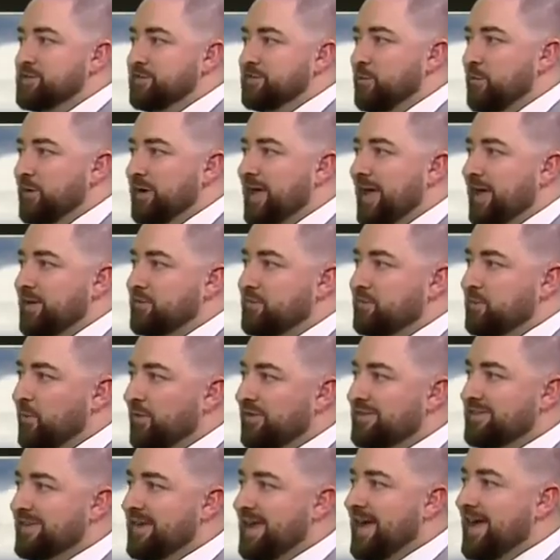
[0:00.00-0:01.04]
The forecast
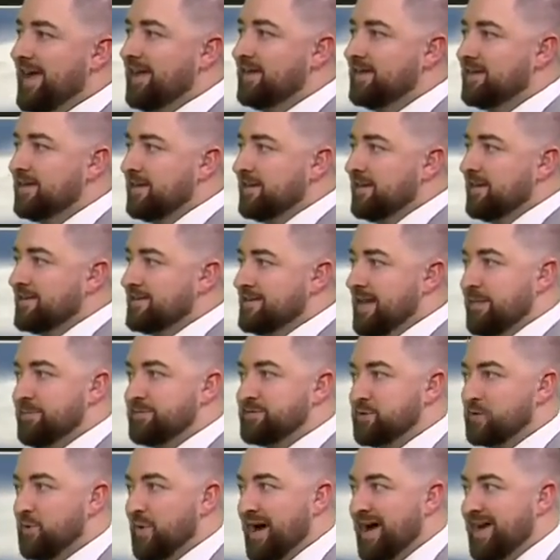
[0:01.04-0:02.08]
for today,
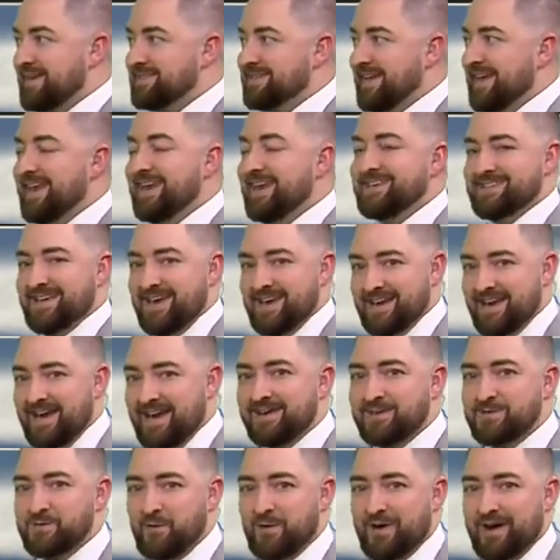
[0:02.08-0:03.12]
temperature-wise, it is a
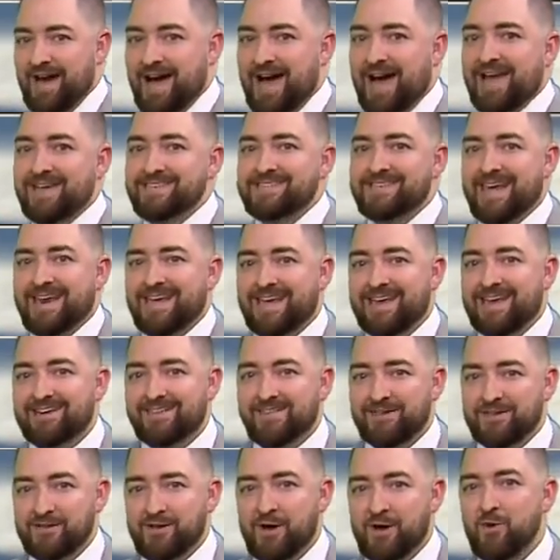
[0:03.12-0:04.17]
nice one. Highs getting into
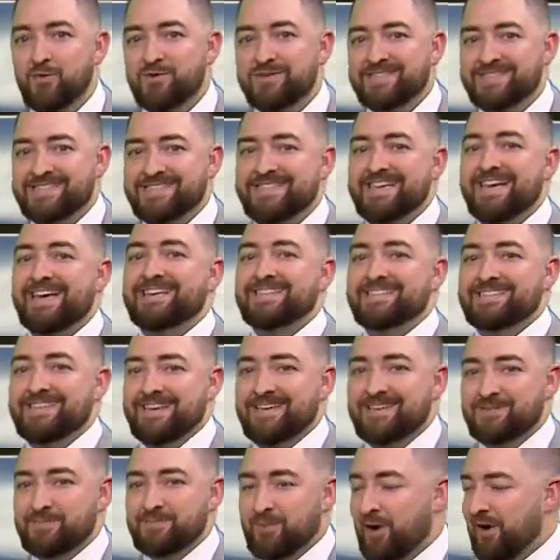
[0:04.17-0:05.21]
the low
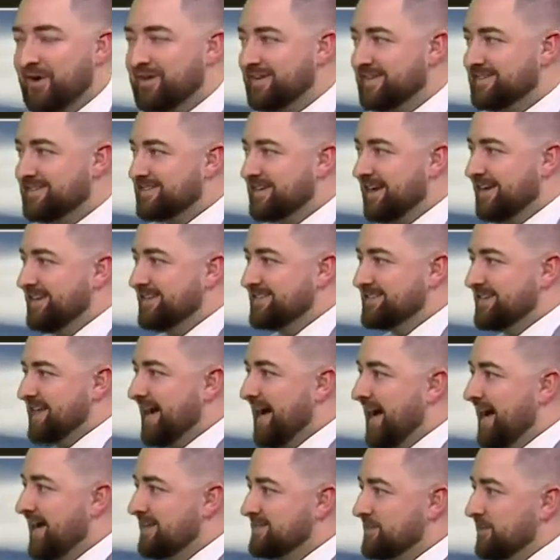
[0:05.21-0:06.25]
60s, partly sunny
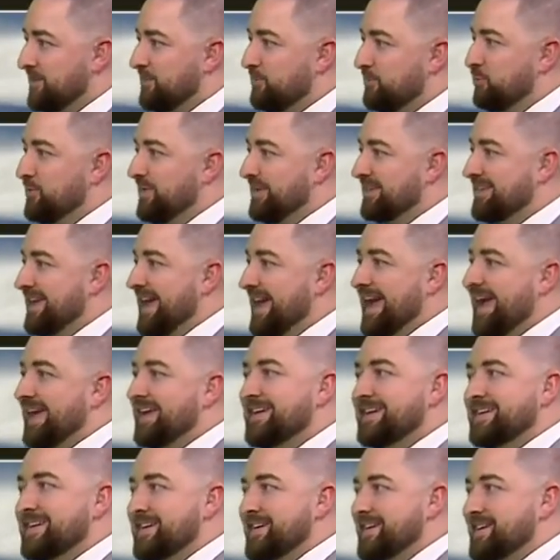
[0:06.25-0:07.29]
skies through the
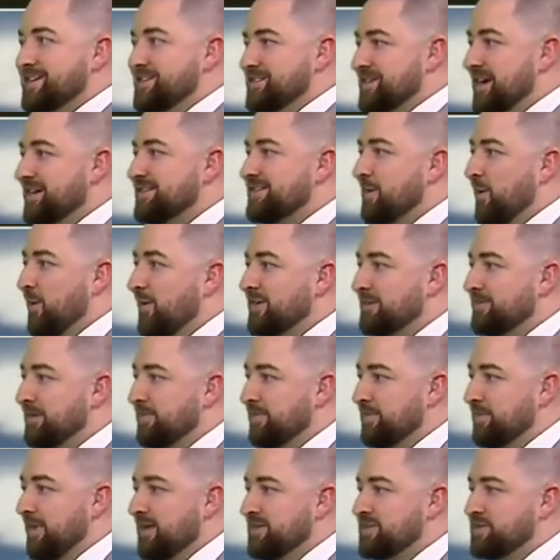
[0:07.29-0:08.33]
day. Just going to be
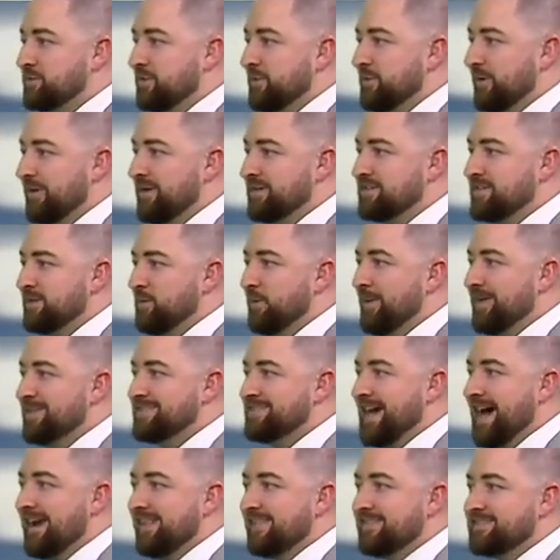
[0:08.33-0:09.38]
blustery. We're going to see
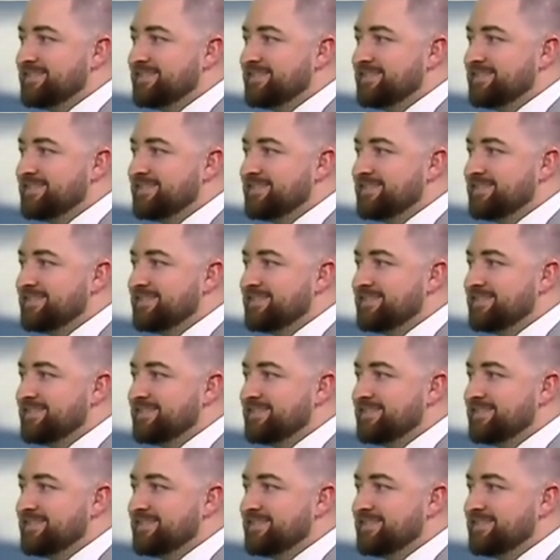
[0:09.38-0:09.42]
winds out of the